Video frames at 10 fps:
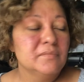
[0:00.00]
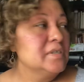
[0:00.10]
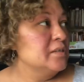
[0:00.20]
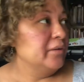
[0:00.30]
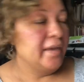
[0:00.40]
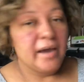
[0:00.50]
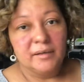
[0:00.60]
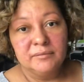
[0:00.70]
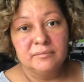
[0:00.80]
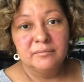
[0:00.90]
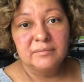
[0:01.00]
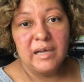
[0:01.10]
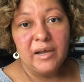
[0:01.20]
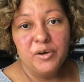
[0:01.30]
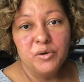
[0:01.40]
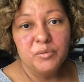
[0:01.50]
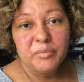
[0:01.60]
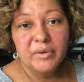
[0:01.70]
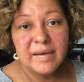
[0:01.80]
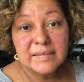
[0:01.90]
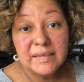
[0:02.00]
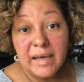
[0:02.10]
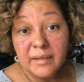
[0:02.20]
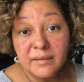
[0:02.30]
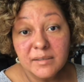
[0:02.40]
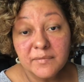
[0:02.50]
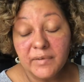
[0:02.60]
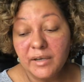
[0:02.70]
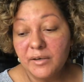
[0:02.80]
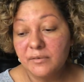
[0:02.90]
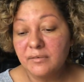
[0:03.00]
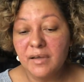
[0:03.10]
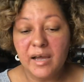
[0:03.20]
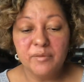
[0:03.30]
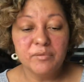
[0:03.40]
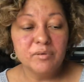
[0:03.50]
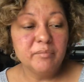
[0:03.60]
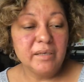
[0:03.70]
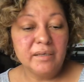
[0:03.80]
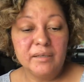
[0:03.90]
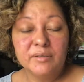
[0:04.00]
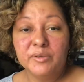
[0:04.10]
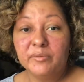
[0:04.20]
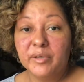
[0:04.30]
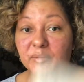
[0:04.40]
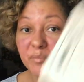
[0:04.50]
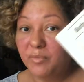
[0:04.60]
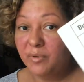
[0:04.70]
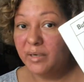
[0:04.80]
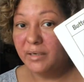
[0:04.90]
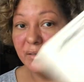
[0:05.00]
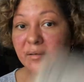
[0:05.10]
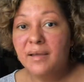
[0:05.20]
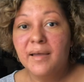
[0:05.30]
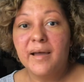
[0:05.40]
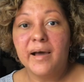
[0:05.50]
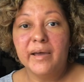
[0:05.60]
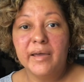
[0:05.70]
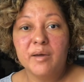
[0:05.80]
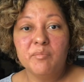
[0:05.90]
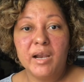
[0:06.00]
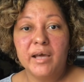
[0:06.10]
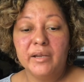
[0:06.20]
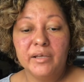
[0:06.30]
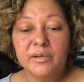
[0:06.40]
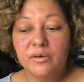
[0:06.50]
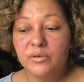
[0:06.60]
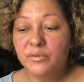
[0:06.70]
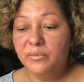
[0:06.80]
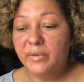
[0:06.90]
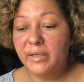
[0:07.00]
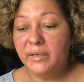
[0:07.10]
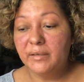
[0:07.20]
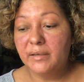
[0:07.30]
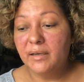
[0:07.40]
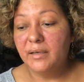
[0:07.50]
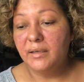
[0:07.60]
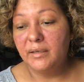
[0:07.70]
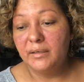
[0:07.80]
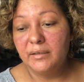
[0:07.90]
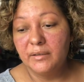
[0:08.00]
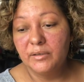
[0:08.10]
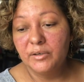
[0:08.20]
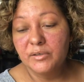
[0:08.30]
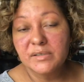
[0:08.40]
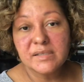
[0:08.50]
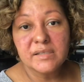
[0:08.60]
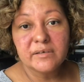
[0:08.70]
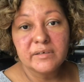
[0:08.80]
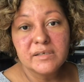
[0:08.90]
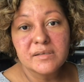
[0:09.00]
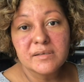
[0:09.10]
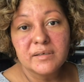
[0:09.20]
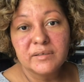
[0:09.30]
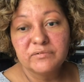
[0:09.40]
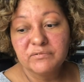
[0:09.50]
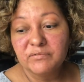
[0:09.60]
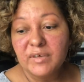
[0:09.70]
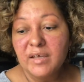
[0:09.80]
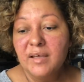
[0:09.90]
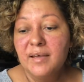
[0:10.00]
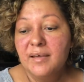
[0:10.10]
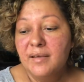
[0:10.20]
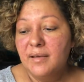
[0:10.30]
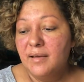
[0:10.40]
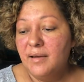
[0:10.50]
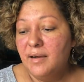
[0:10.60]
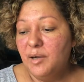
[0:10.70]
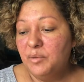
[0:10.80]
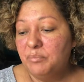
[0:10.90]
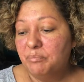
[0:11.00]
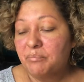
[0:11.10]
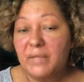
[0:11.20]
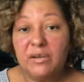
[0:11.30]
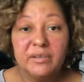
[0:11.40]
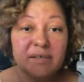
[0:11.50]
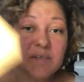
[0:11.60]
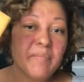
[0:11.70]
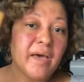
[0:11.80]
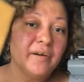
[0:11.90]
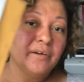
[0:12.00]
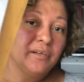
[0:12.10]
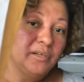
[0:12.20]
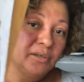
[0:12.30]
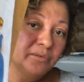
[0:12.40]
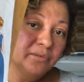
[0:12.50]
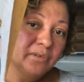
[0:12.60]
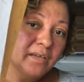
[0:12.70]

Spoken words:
So yeah, I hope you guys like this video. I will be doing more. I am planning on doing a good series of on this pattern alone.